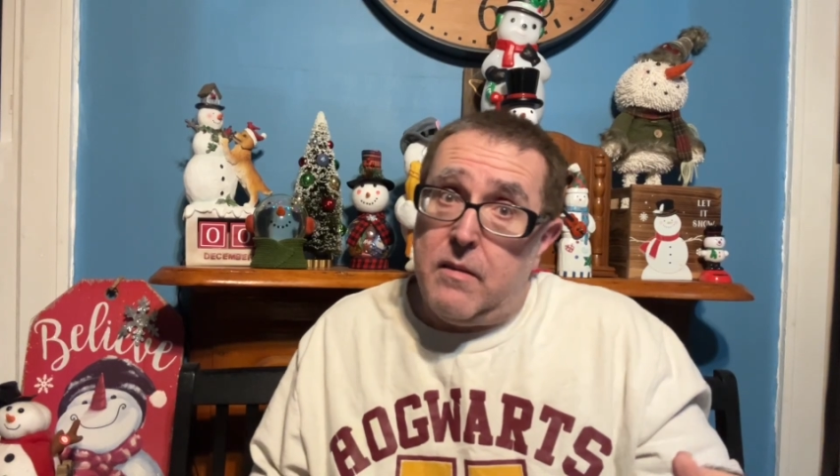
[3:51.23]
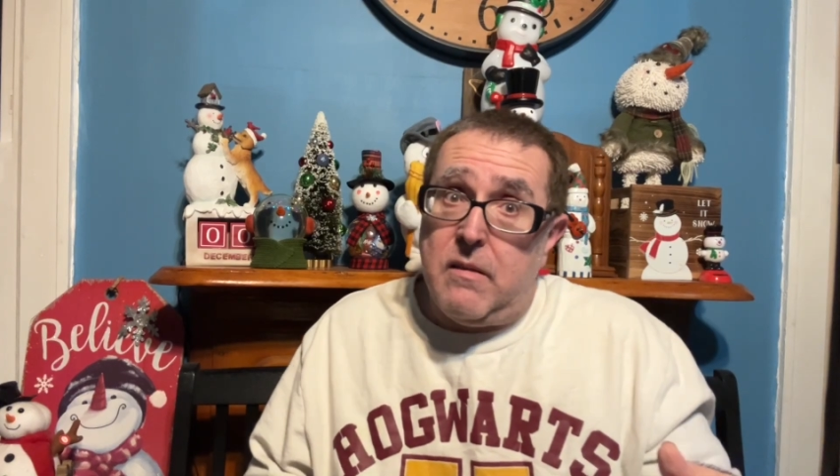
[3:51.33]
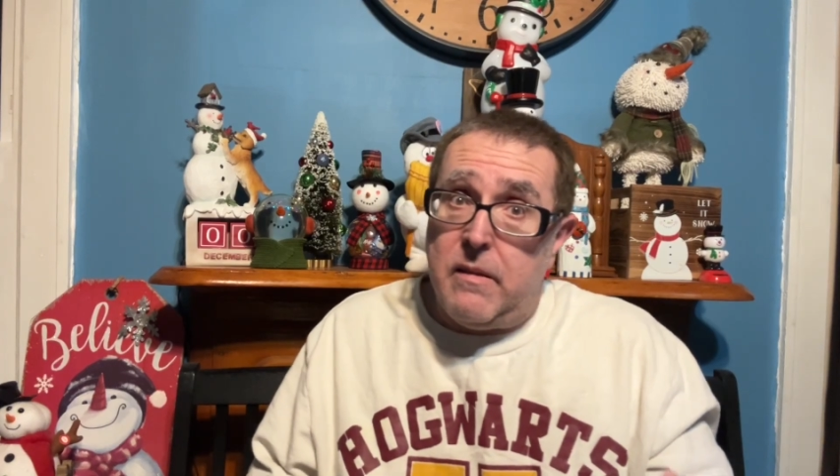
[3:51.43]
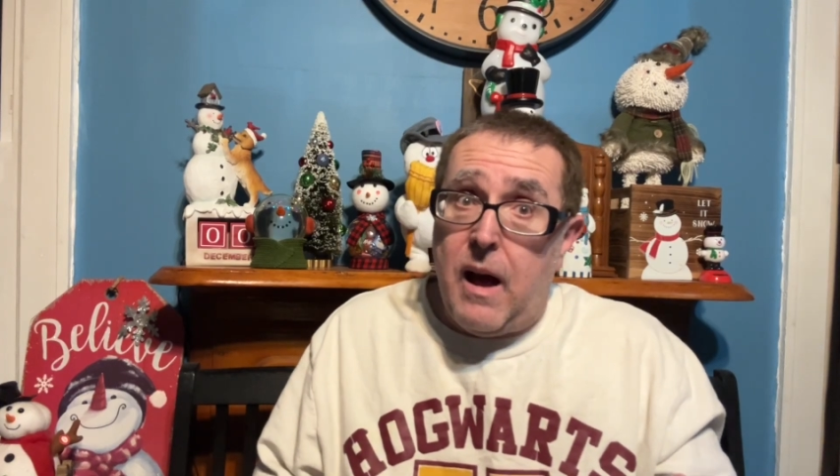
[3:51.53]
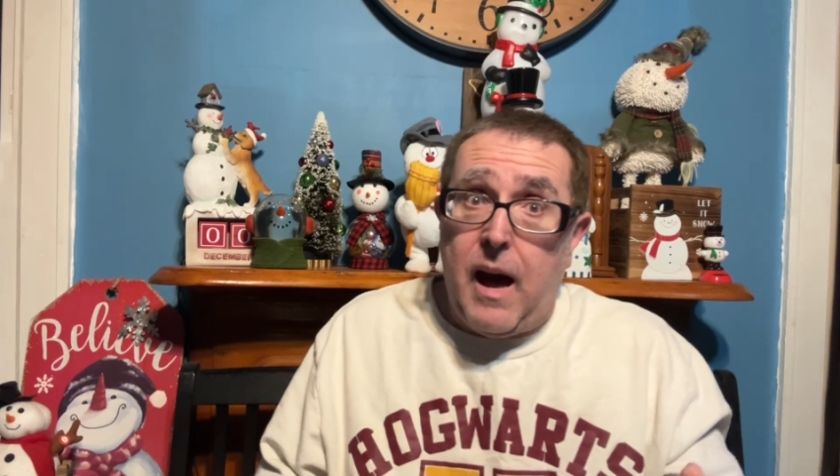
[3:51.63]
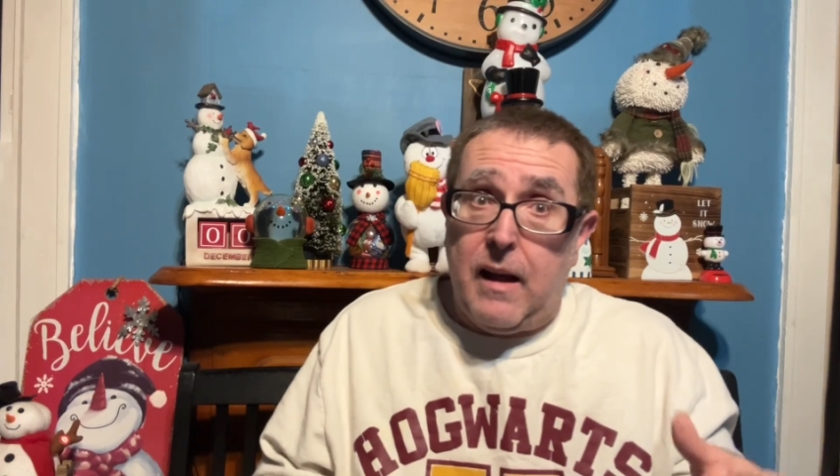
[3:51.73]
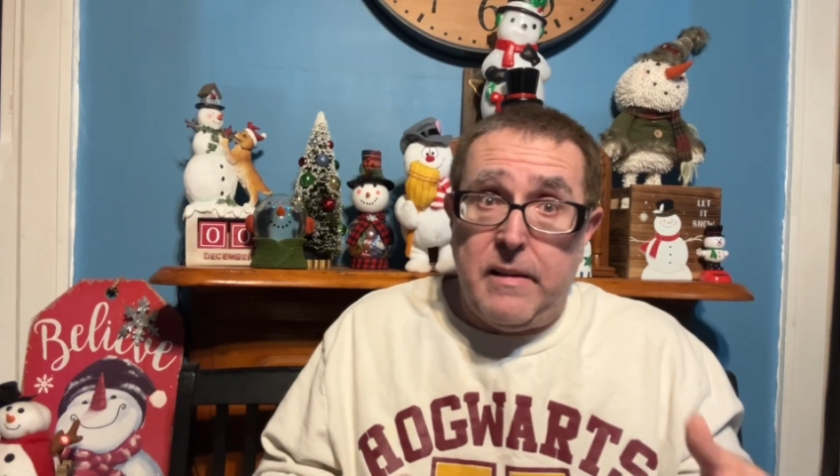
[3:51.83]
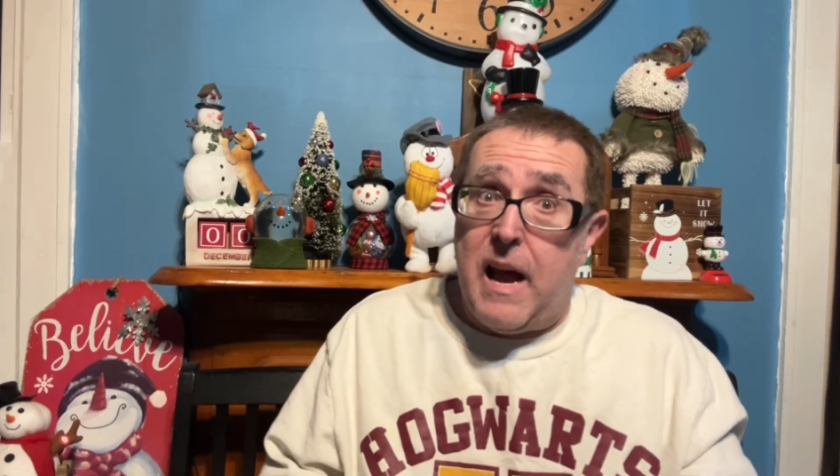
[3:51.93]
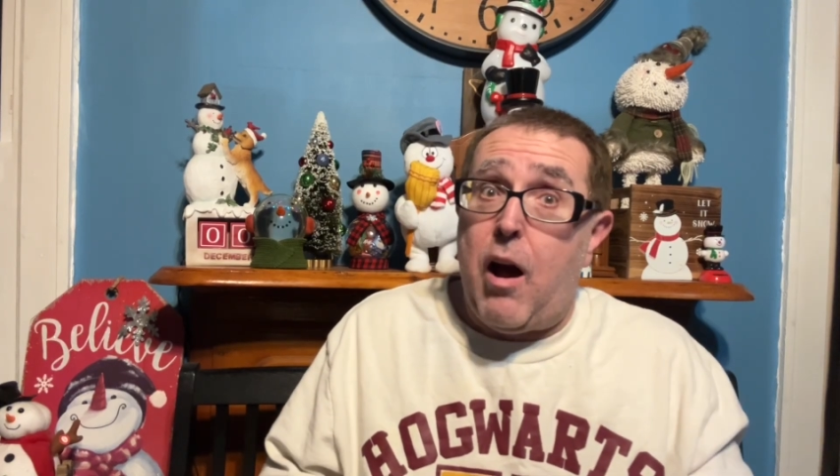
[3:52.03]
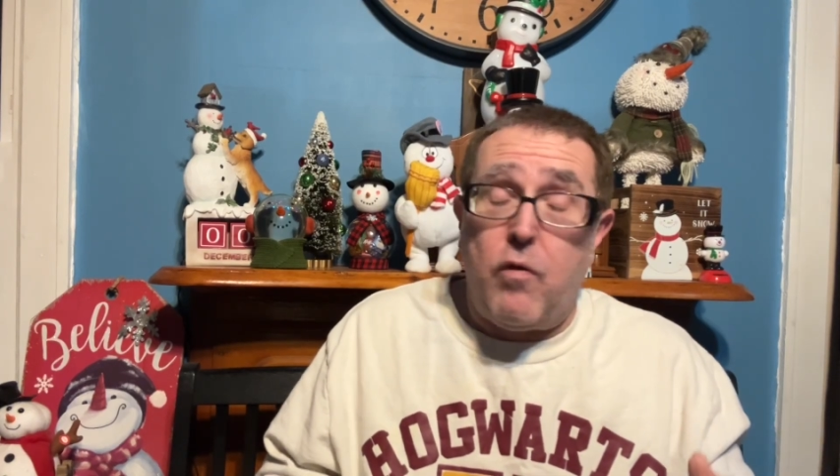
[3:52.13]
not
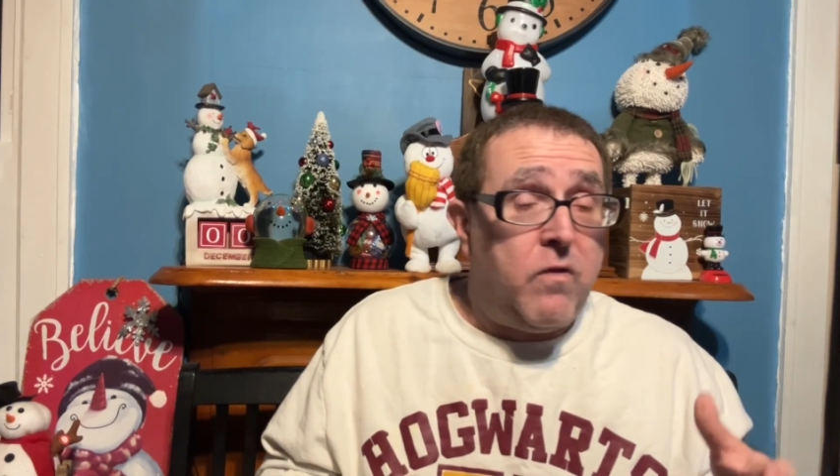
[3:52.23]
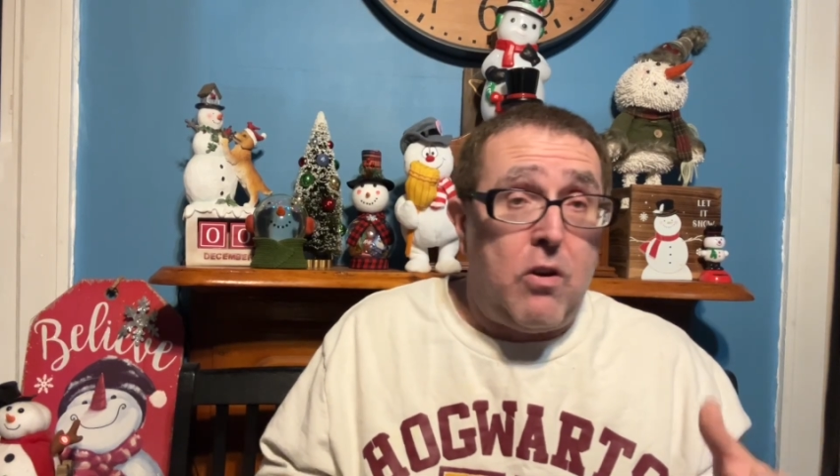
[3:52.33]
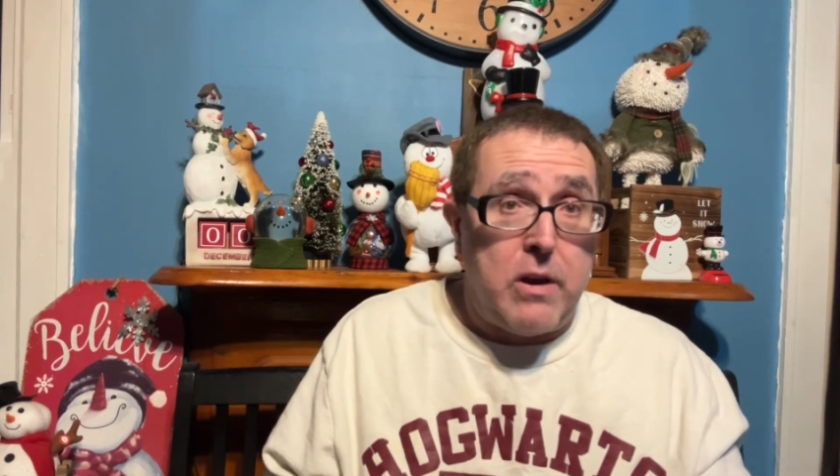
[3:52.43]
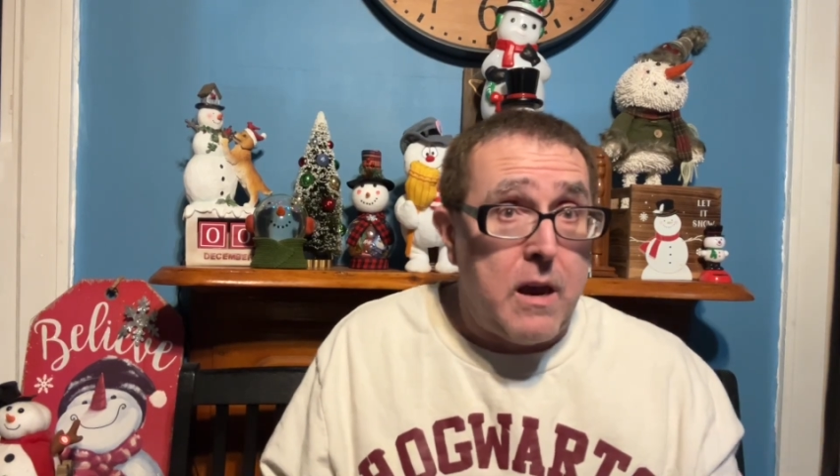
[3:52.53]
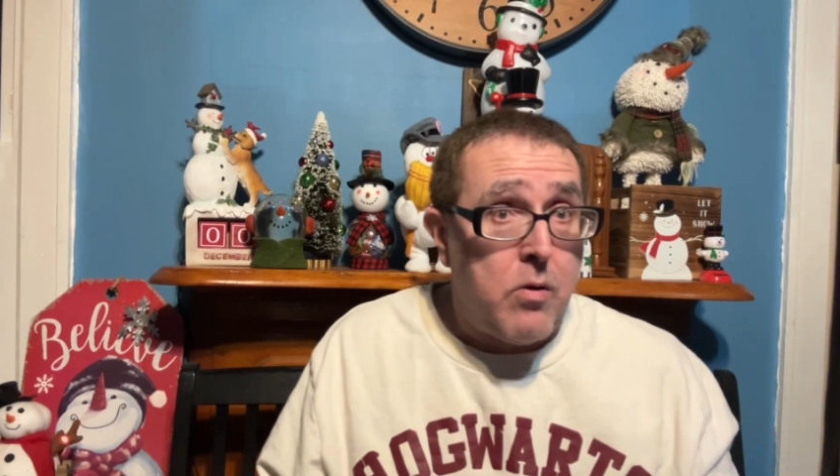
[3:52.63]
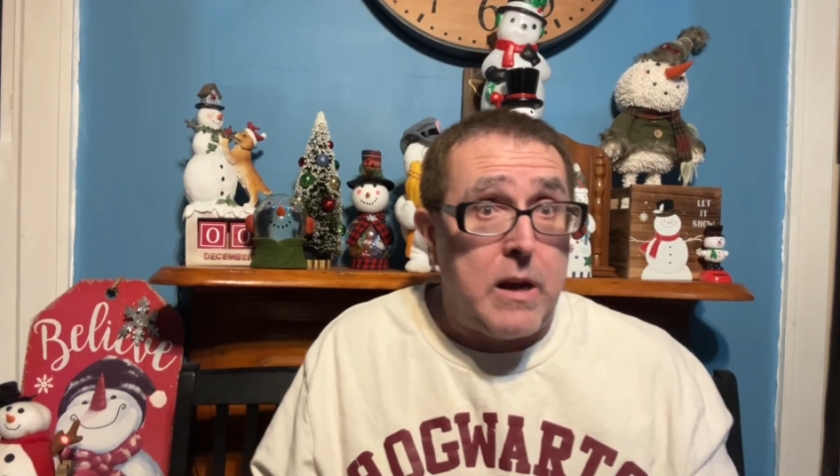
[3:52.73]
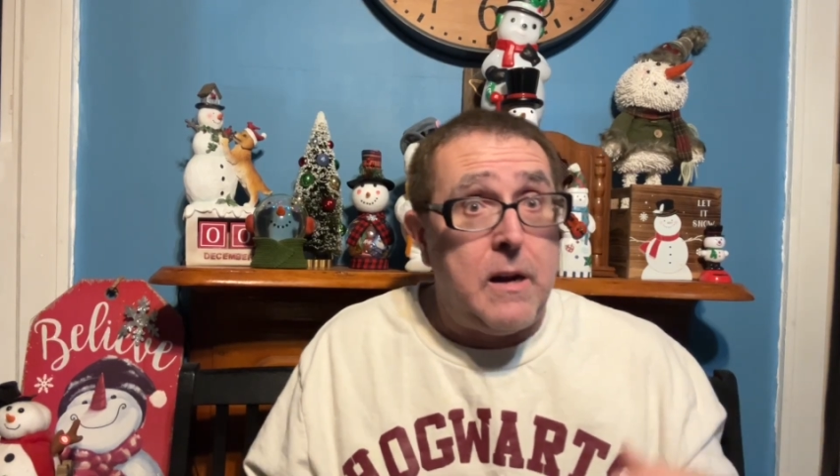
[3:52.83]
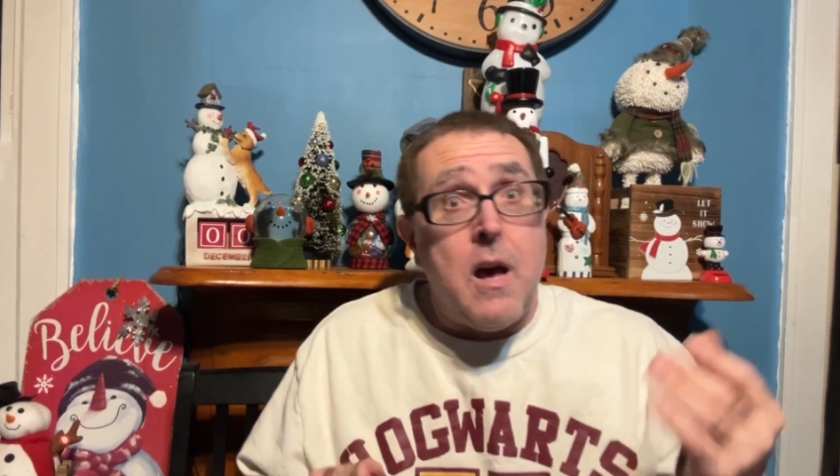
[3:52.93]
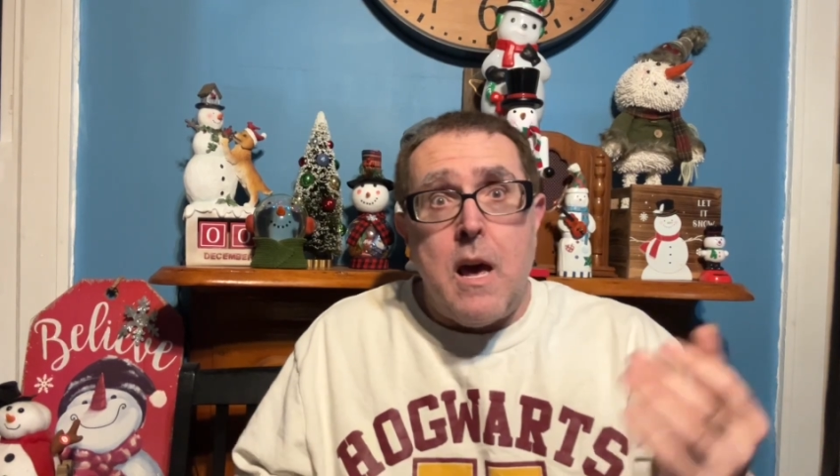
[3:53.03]
down for hearing.